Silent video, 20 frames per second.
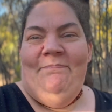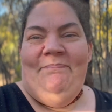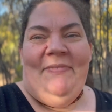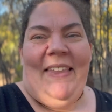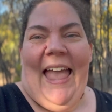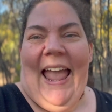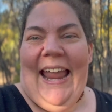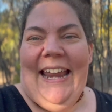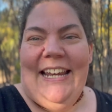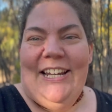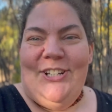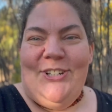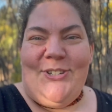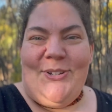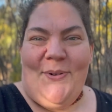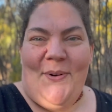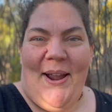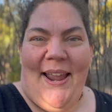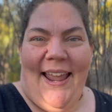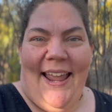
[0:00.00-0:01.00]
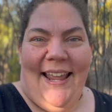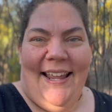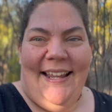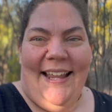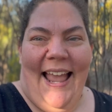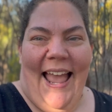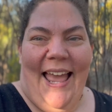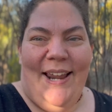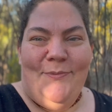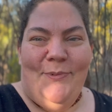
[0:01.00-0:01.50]
8-inch square,
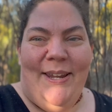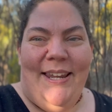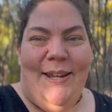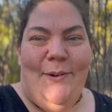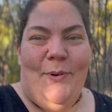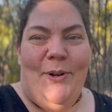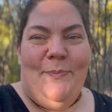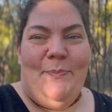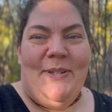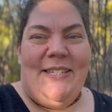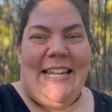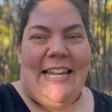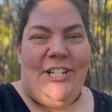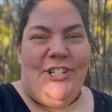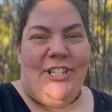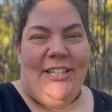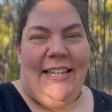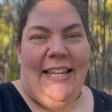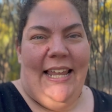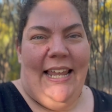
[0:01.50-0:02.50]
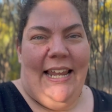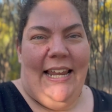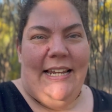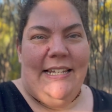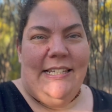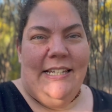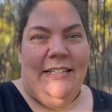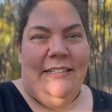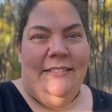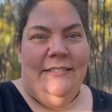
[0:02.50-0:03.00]
and we would potentially
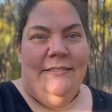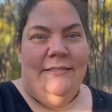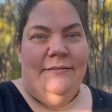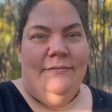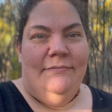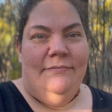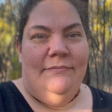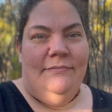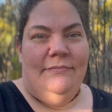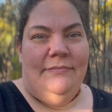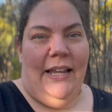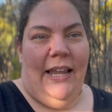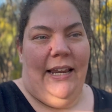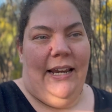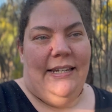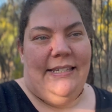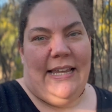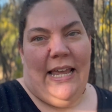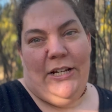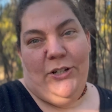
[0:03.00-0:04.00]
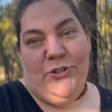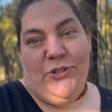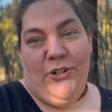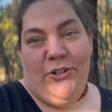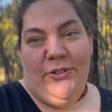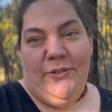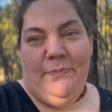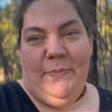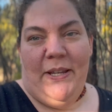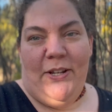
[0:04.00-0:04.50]
eat in a day or
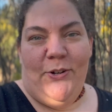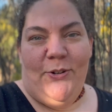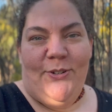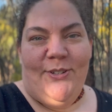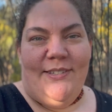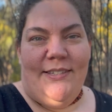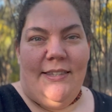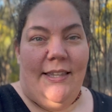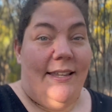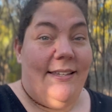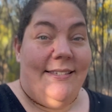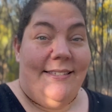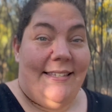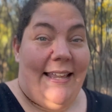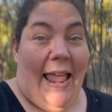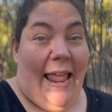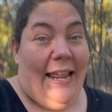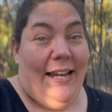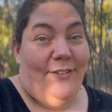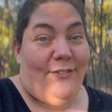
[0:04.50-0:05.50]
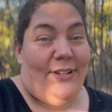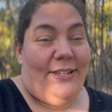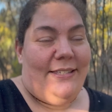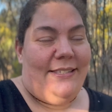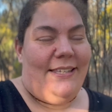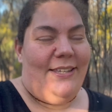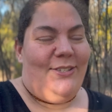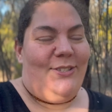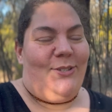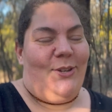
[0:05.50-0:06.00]
2 because there's 8 of
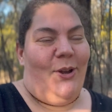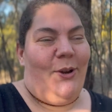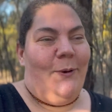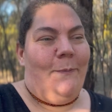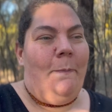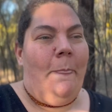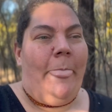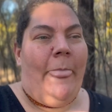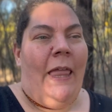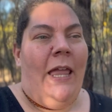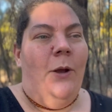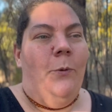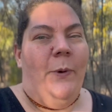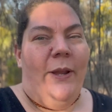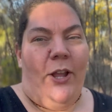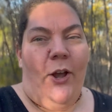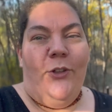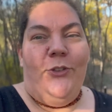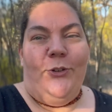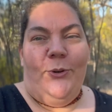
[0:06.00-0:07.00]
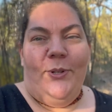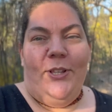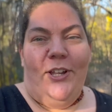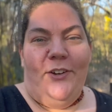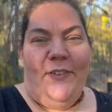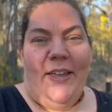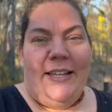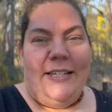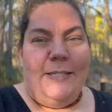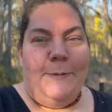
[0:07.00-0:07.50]
us. So we go through a lot
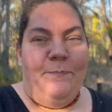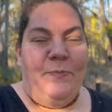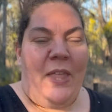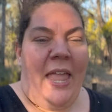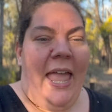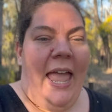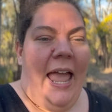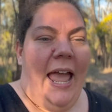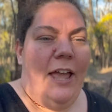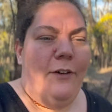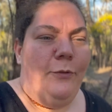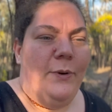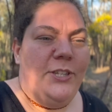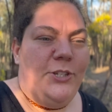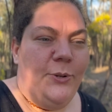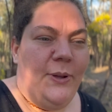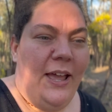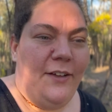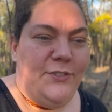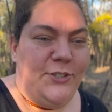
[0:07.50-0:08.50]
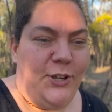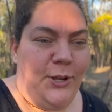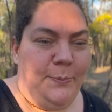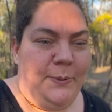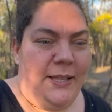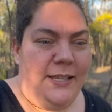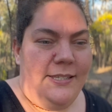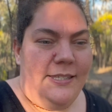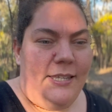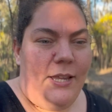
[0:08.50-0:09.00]
of eggs. If we do have
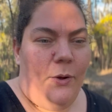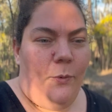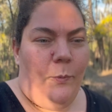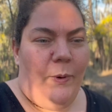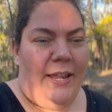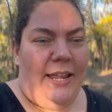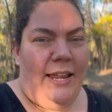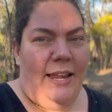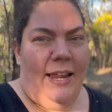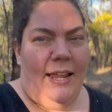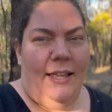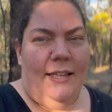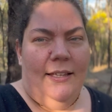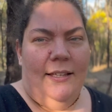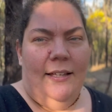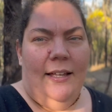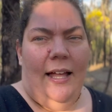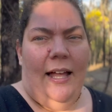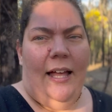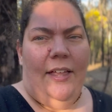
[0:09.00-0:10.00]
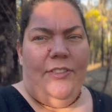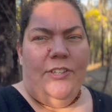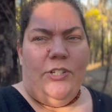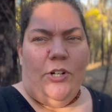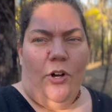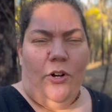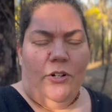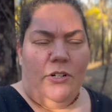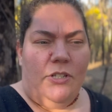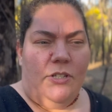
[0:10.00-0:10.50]
surplus, the
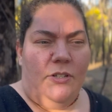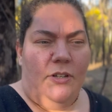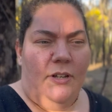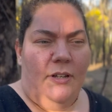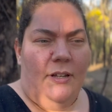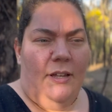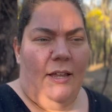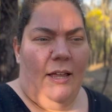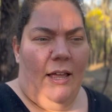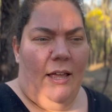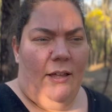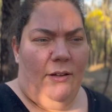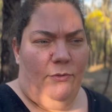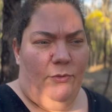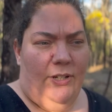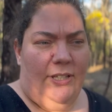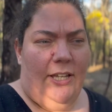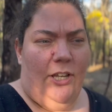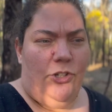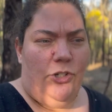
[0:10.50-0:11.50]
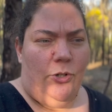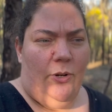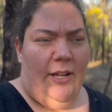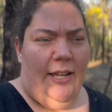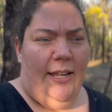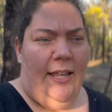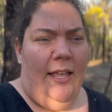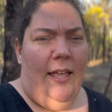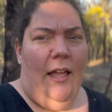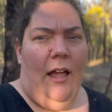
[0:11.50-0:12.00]
dogs really
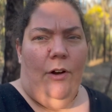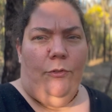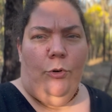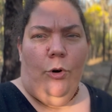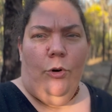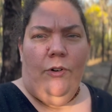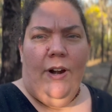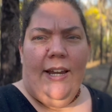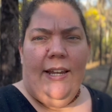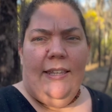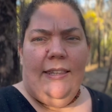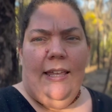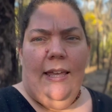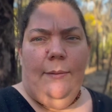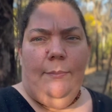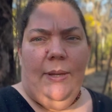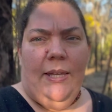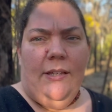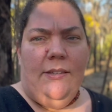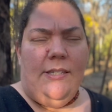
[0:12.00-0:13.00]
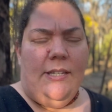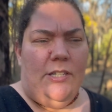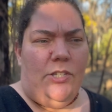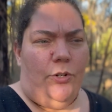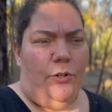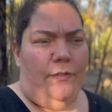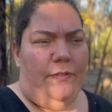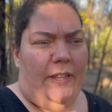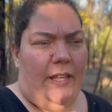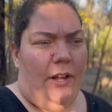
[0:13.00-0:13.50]
enjoy a raw egg in their meal, so it's
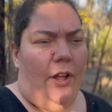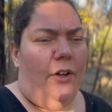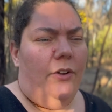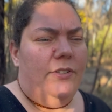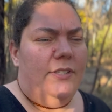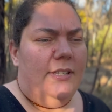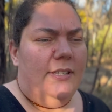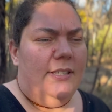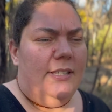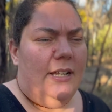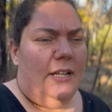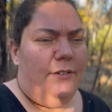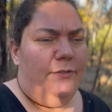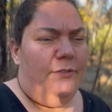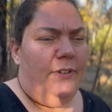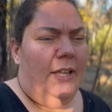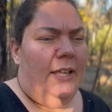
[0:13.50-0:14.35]
good for their coats and stuff.